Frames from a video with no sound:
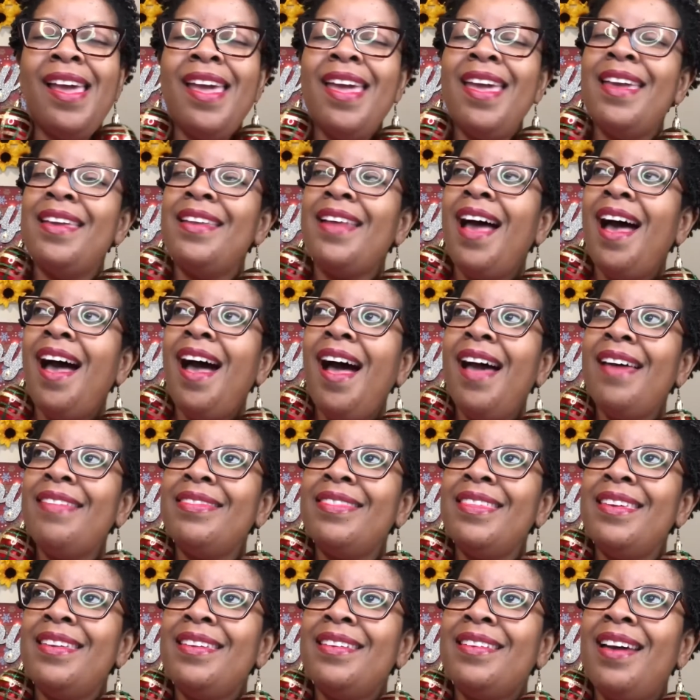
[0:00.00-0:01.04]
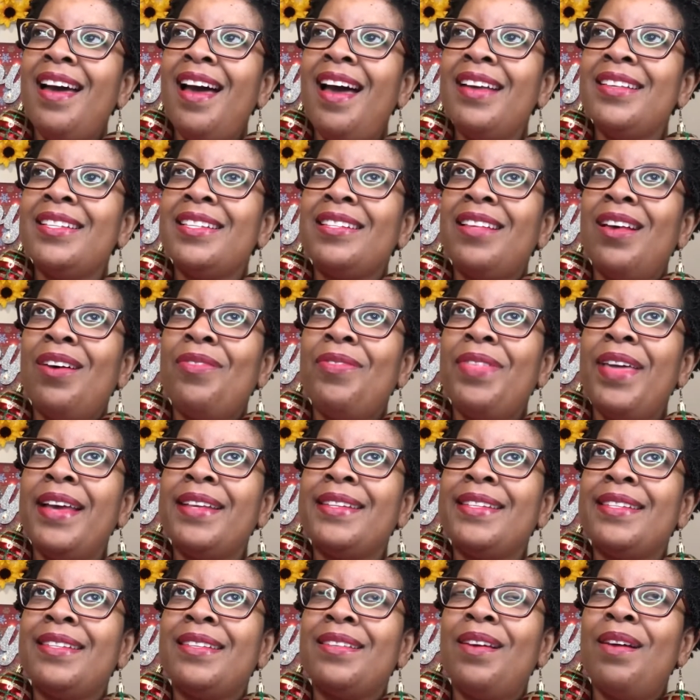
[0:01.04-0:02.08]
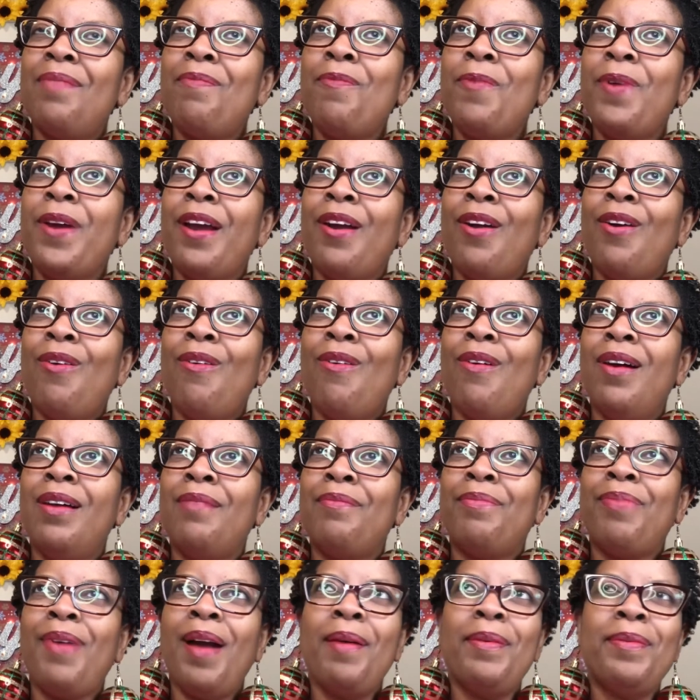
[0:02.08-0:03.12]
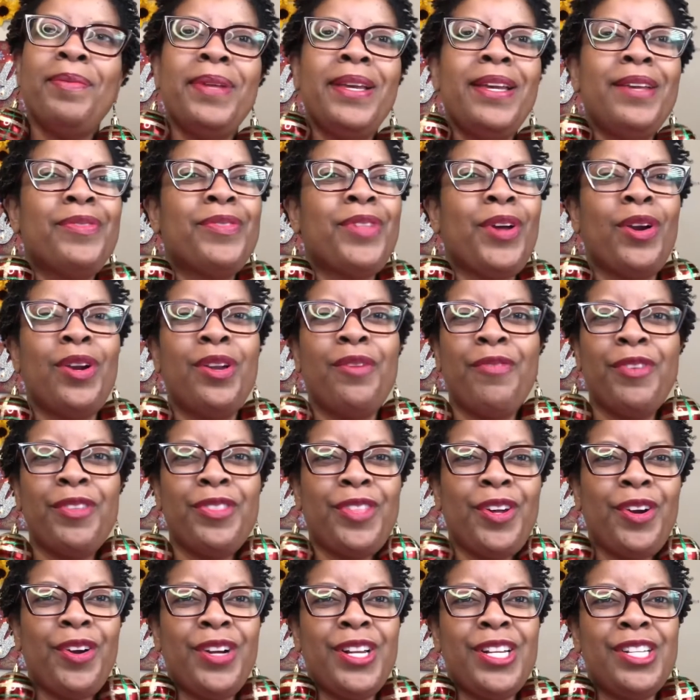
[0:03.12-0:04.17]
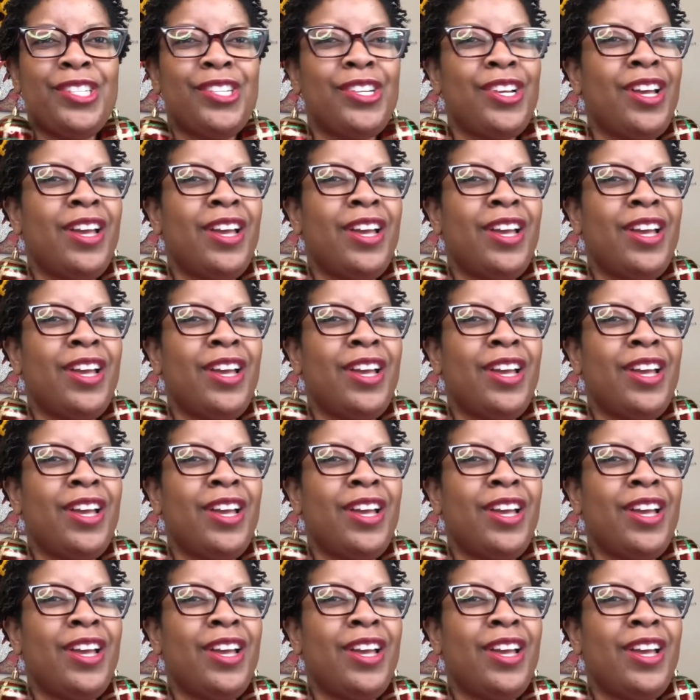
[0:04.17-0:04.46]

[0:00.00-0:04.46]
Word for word: And I think I saw that somewhere on probably 30 for 30s.